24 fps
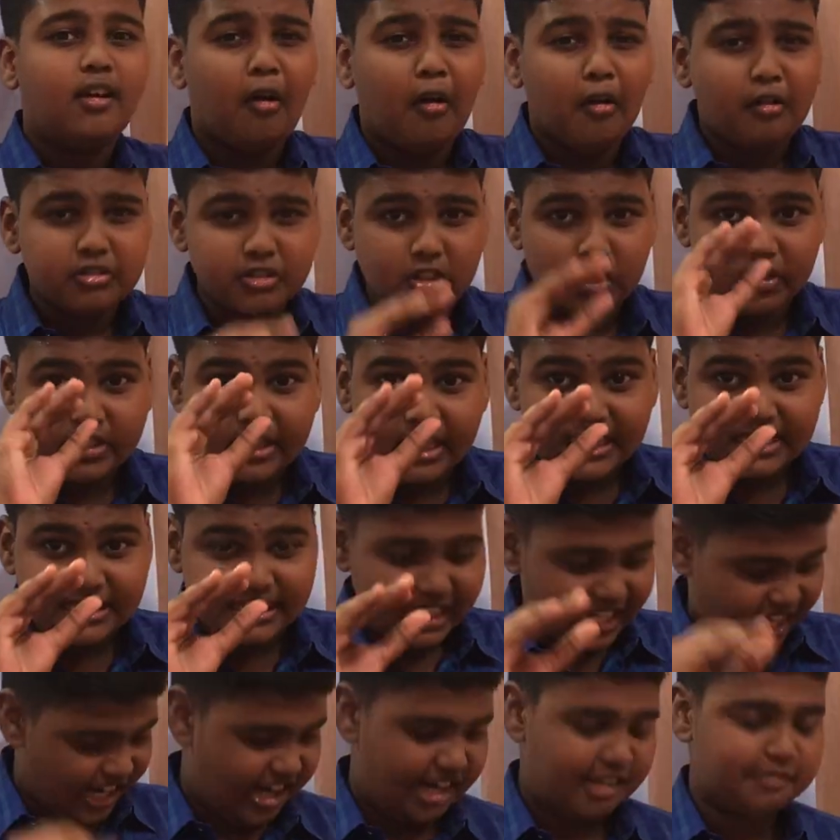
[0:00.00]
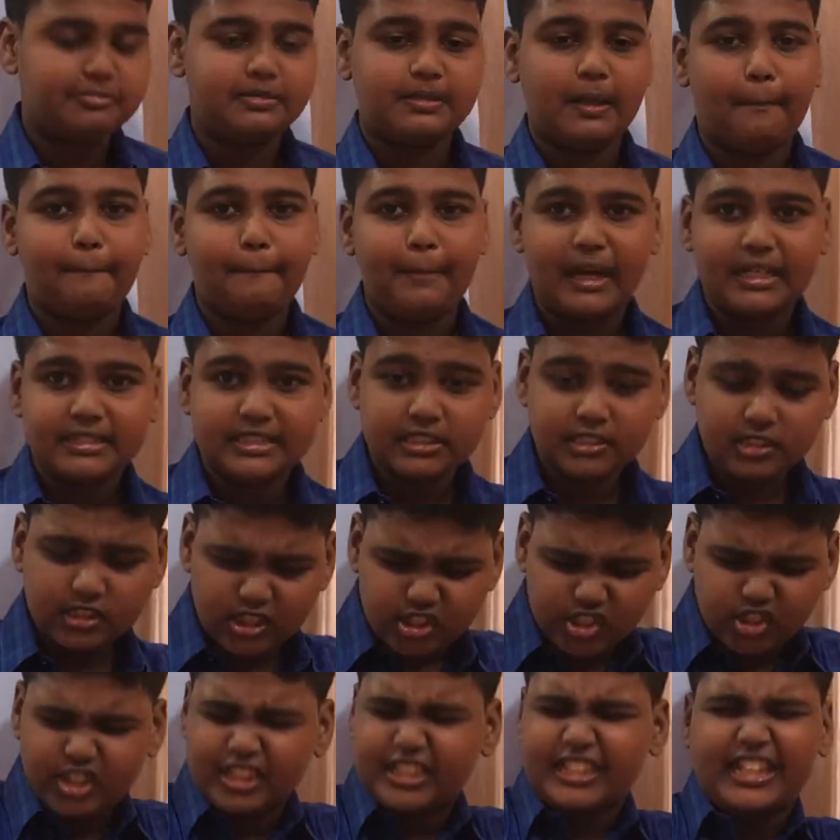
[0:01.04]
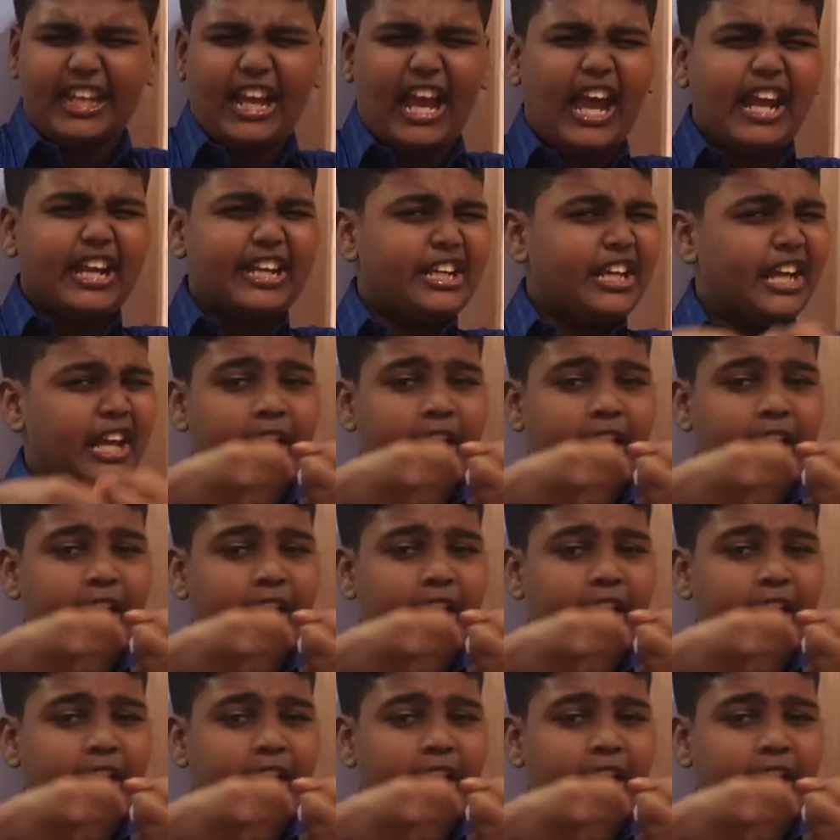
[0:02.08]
So this helps the passengers to carry